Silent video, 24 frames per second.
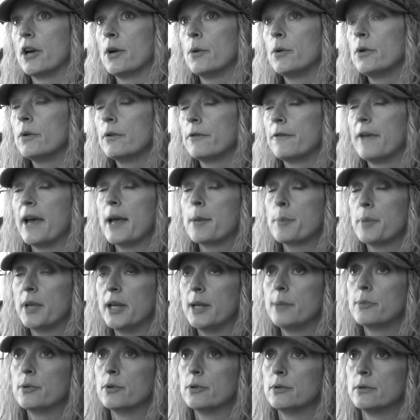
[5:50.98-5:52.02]
I want to affect
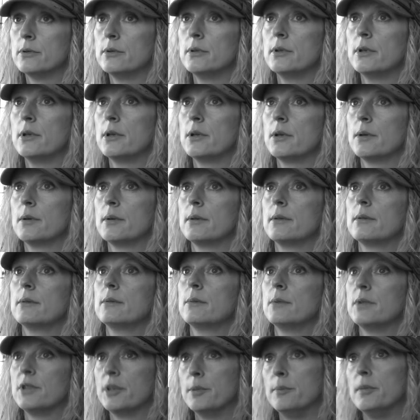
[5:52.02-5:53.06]
people
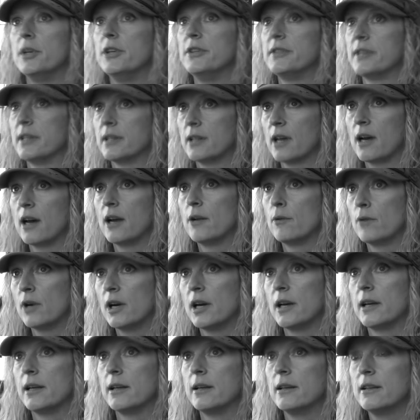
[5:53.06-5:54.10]
with the music that I
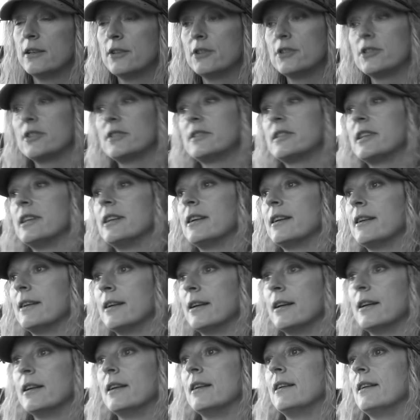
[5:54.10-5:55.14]
write, and not just in a,
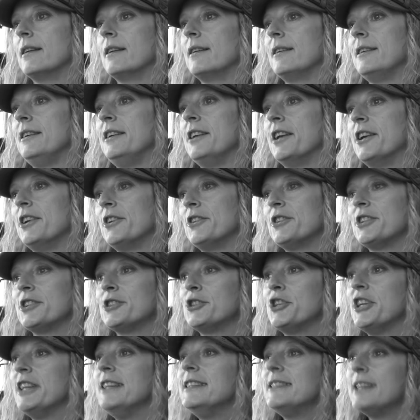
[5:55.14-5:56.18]
you know, not a
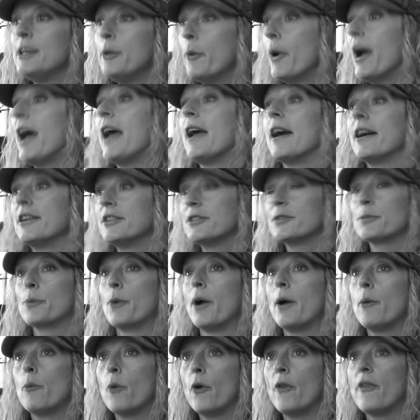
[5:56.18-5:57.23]
cheesy way. I just
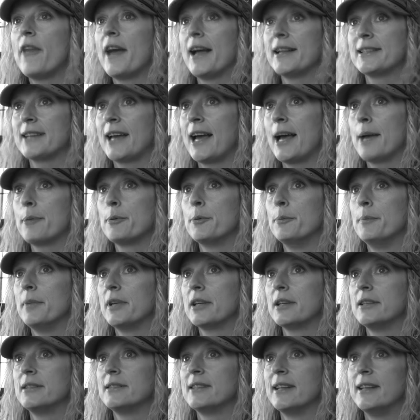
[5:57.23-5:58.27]
I want that to happen
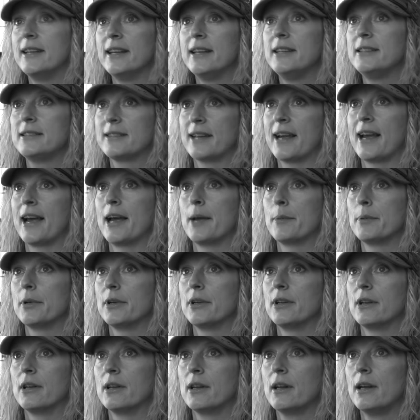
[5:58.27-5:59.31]
because it needs to
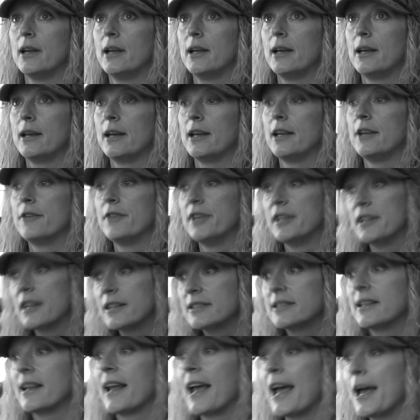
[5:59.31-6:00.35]
happen, and if it
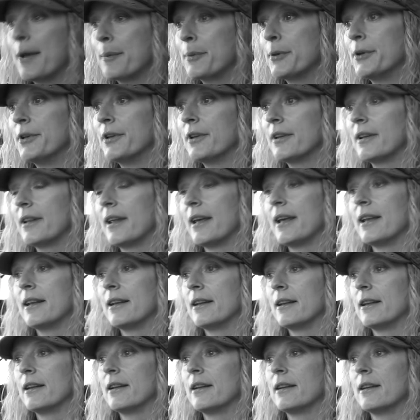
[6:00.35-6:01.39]
doesn't happen,
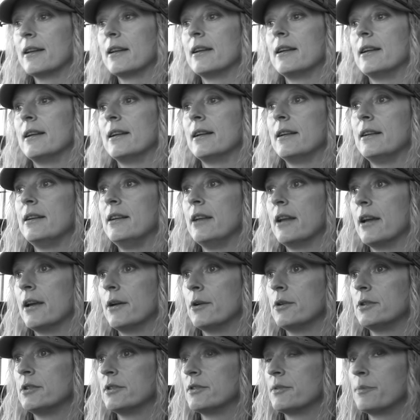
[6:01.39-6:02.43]
then you know
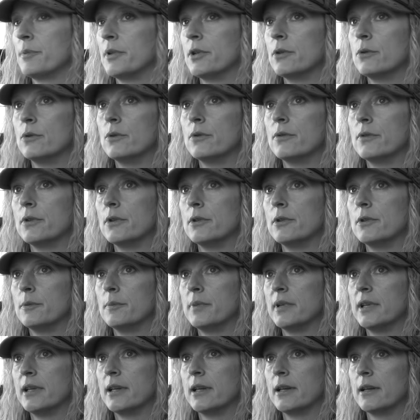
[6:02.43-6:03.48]
it will just be awful.
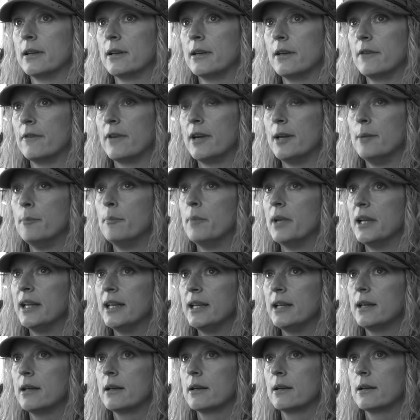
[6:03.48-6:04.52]
be a very
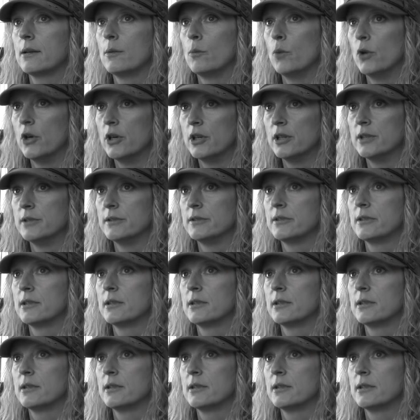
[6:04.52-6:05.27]
bleak world.